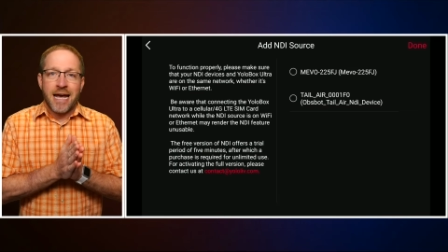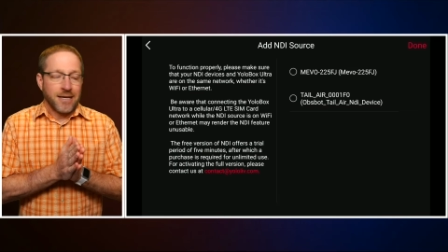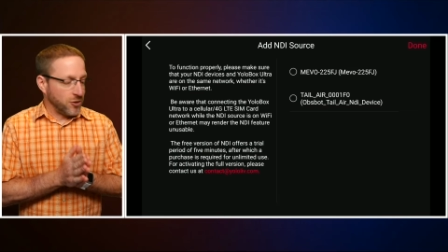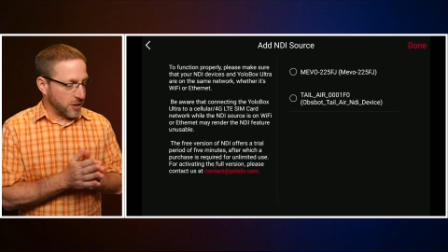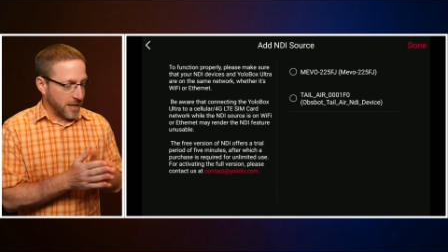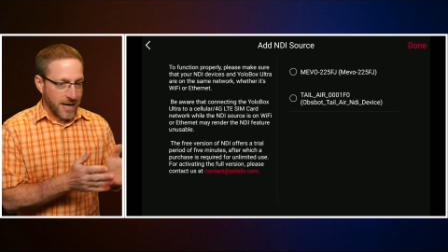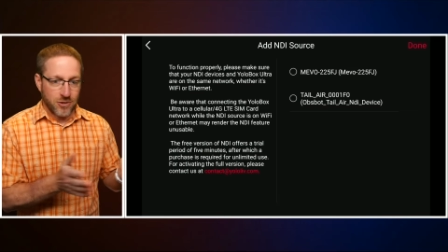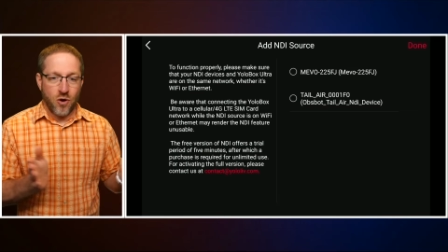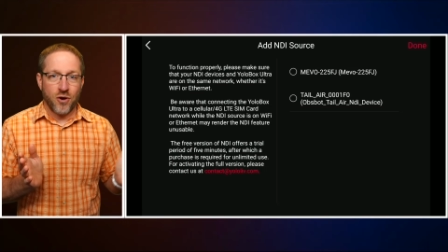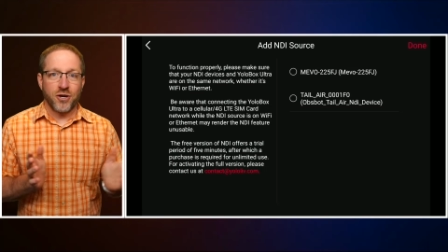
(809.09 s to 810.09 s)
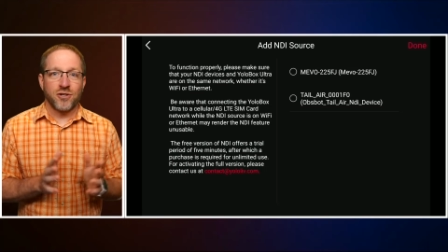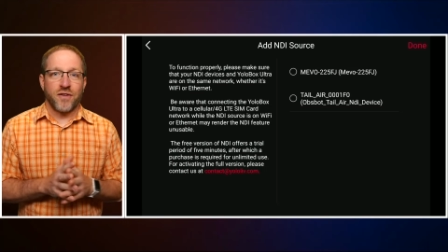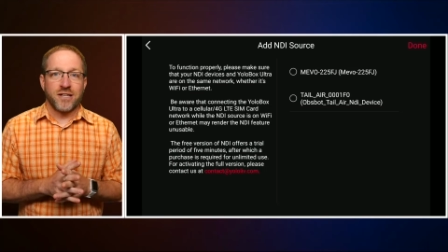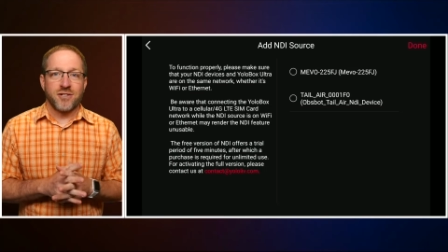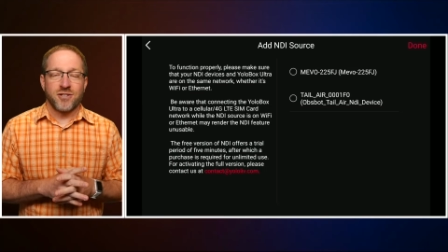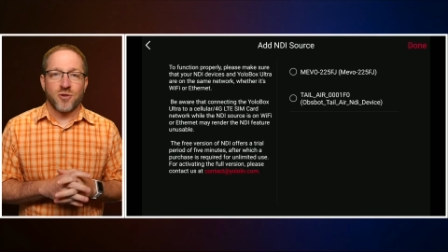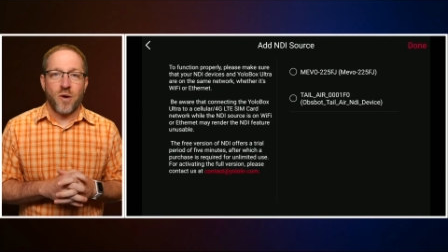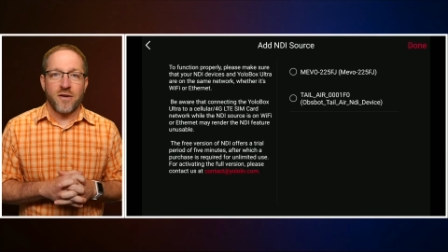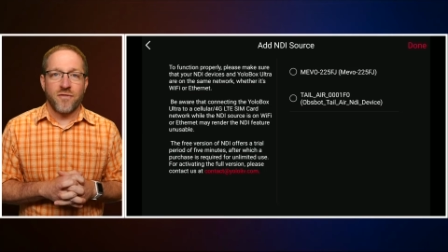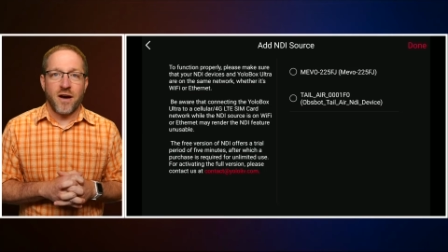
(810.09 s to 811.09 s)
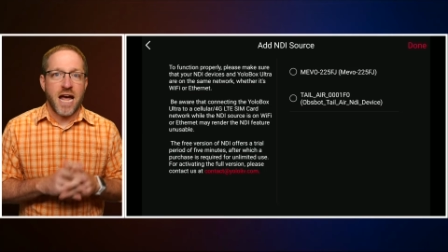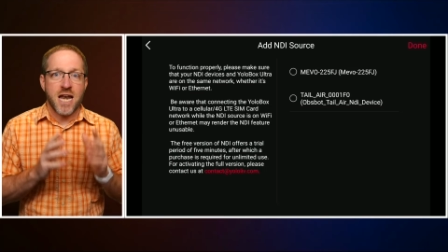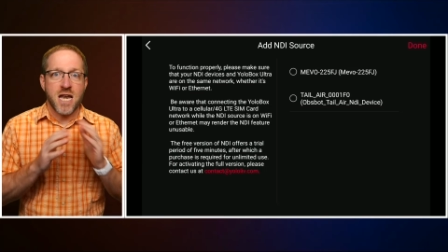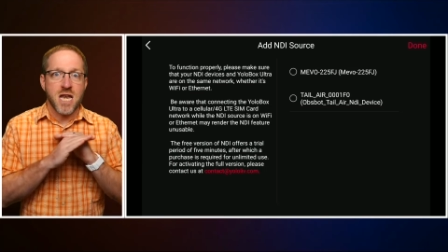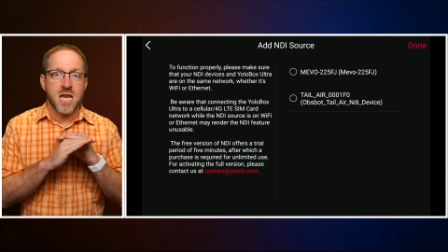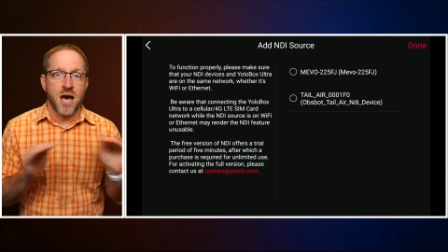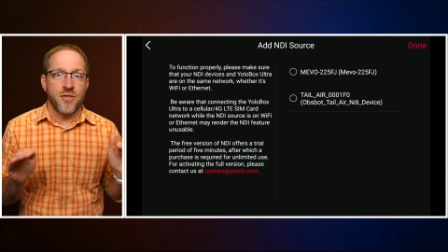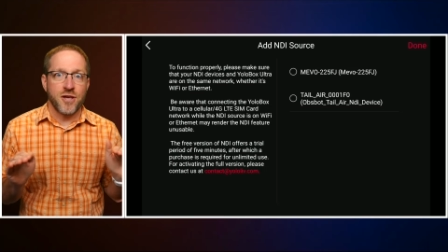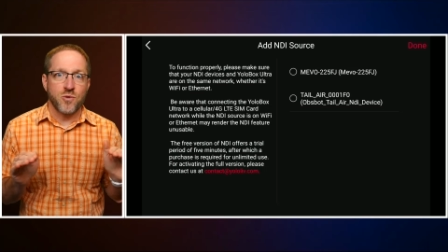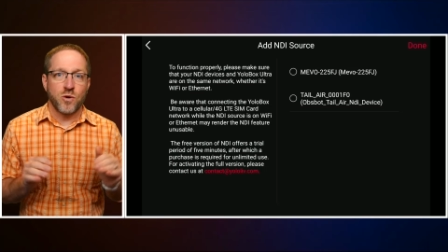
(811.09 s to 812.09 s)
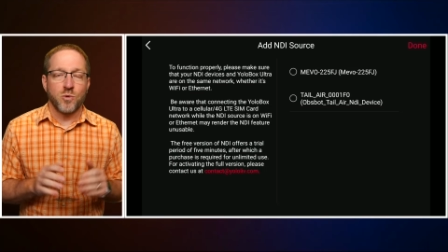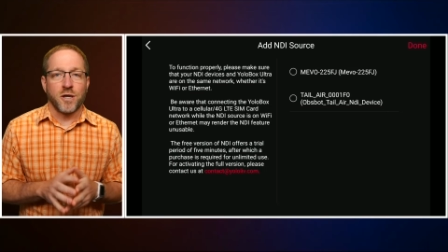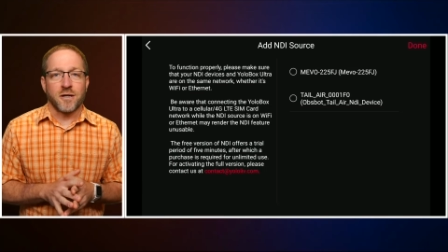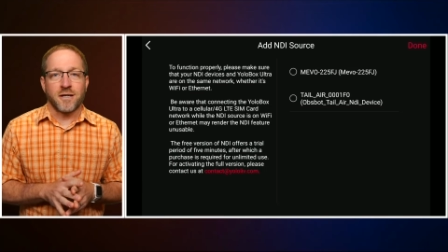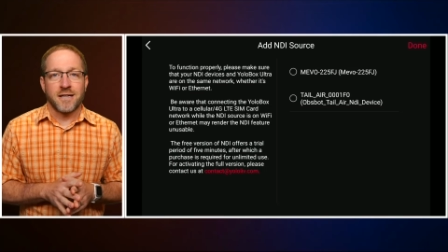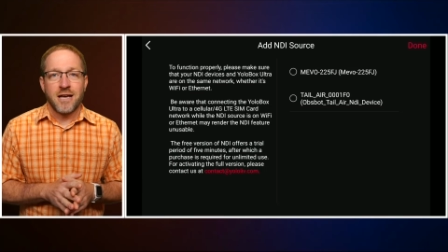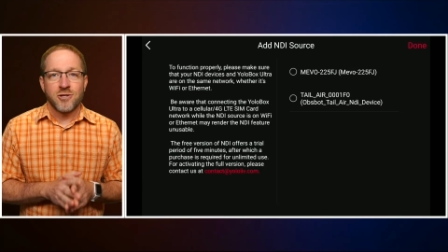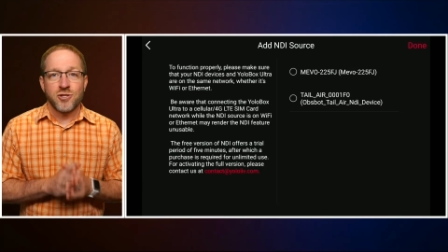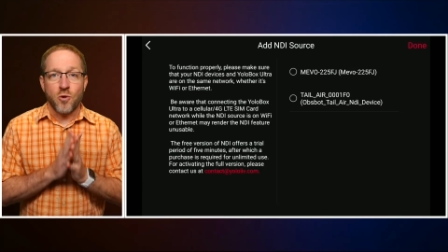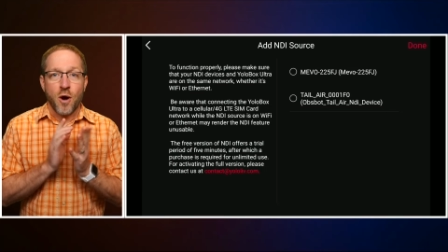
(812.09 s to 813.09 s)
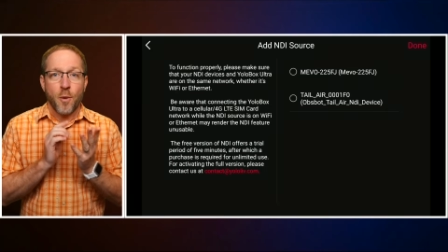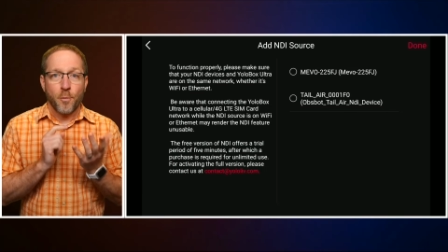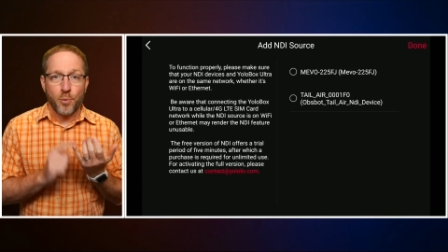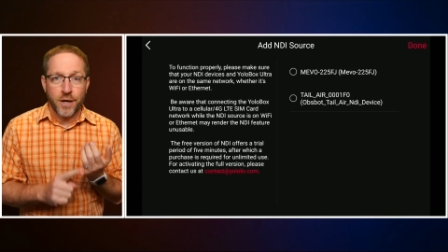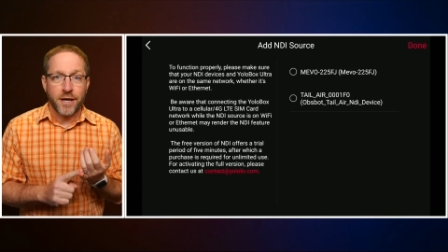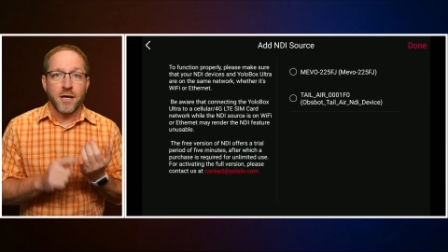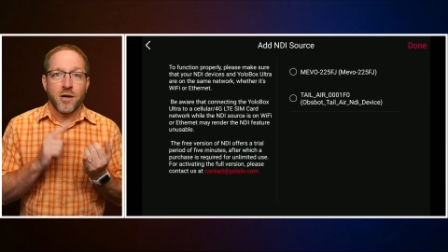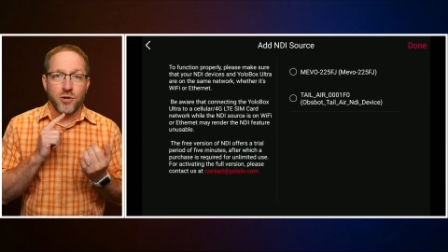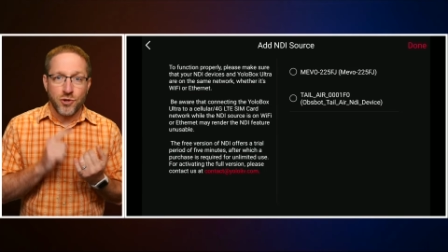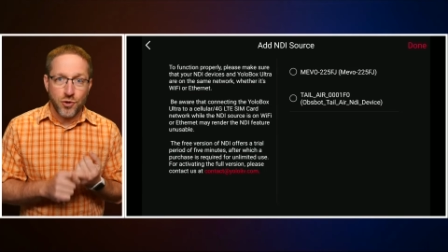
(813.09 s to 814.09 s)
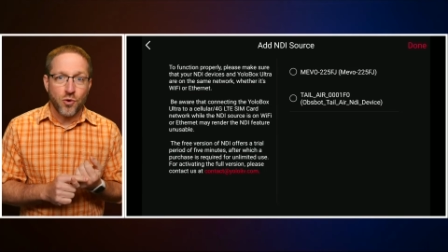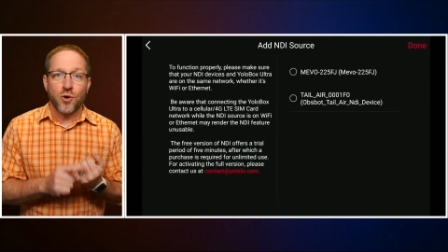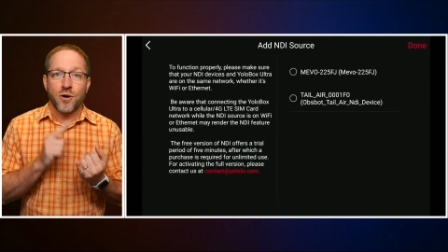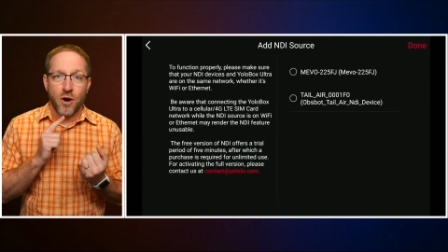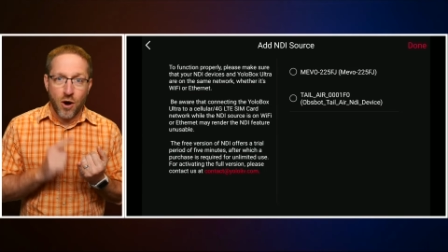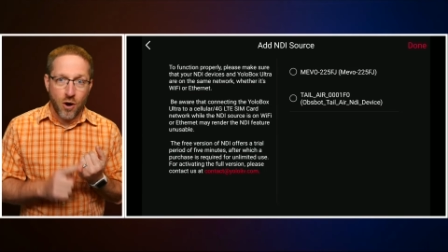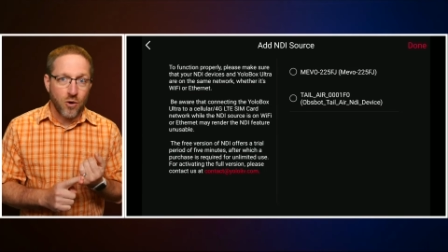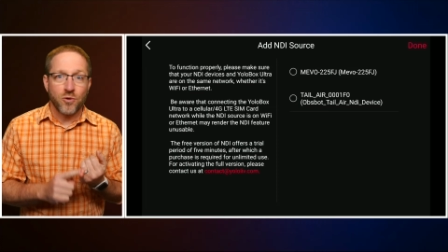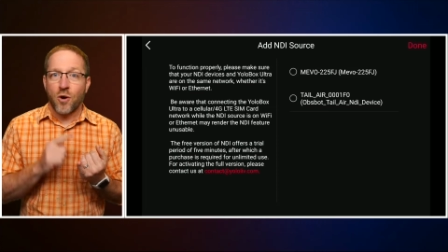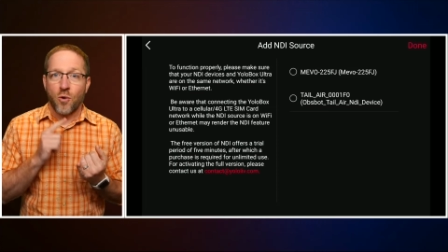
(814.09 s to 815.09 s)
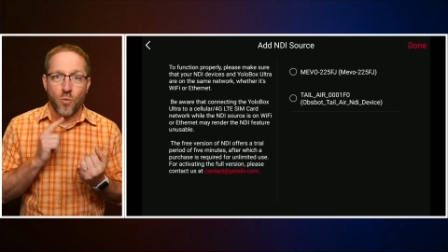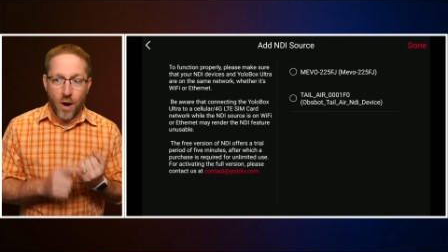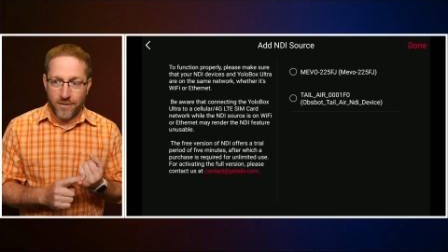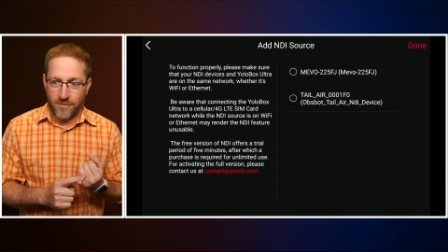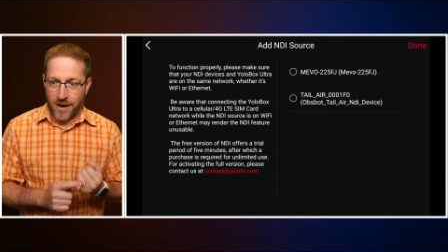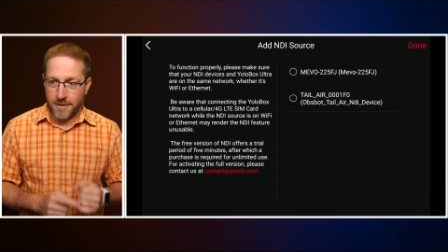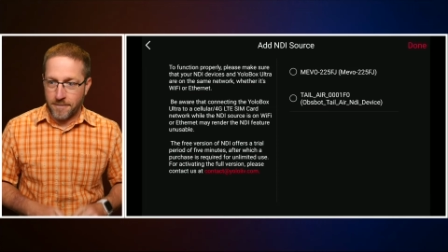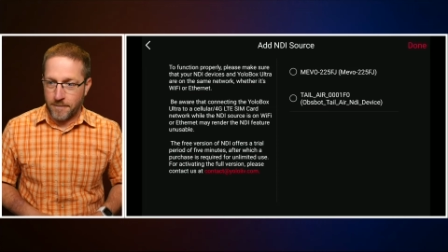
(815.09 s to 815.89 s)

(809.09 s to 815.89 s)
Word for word: You'll connect all your devices to the Wi Fi and nothing will work. So bring your own Wi Fi.